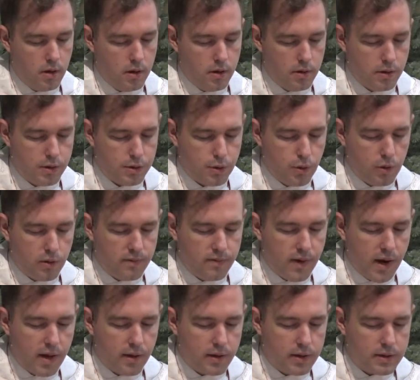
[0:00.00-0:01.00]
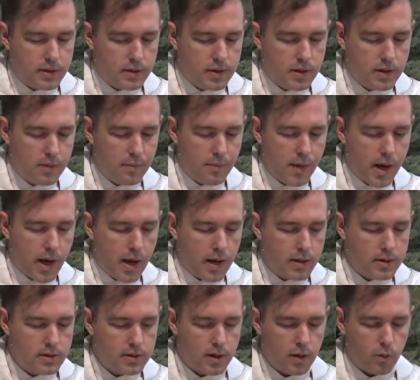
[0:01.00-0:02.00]
the sort of violence that
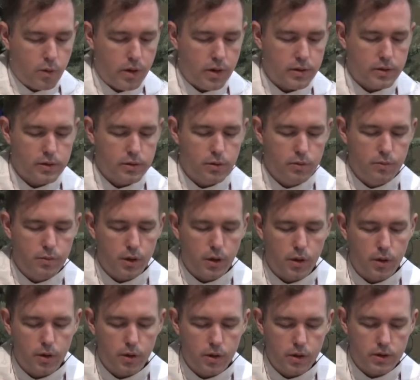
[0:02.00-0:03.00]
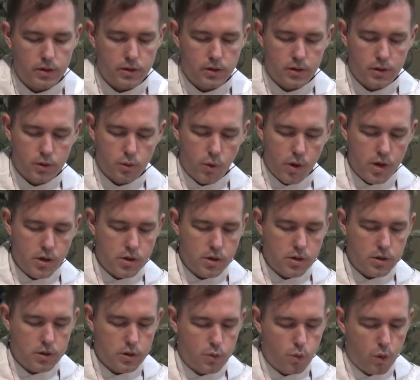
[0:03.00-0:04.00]
demands that we assume the good in
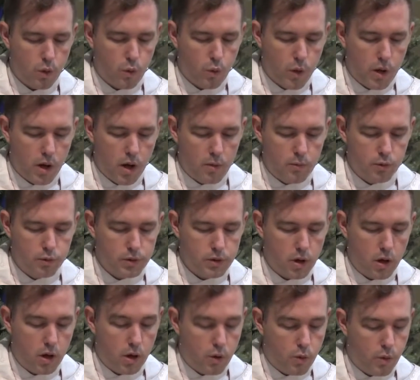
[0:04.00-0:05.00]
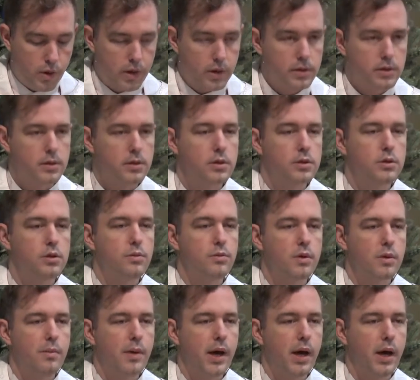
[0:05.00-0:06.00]
situations where we almost always assume
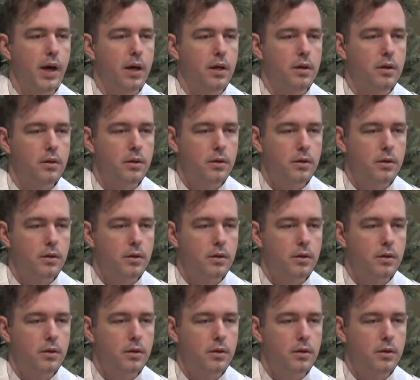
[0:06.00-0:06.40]
the bad.